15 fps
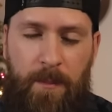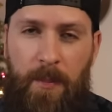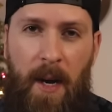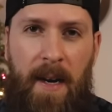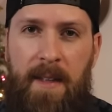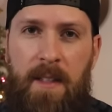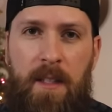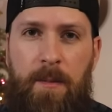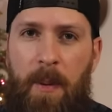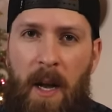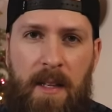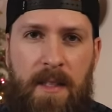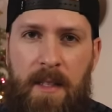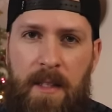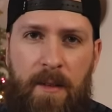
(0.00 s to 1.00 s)
practice
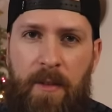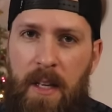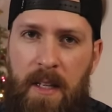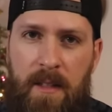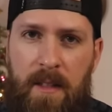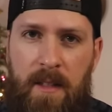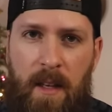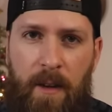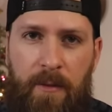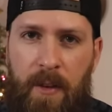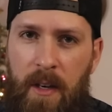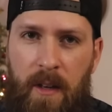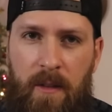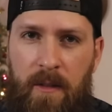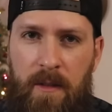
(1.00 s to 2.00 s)
positivity and stuff,
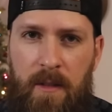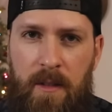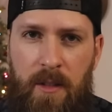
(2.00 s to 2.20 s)
you know?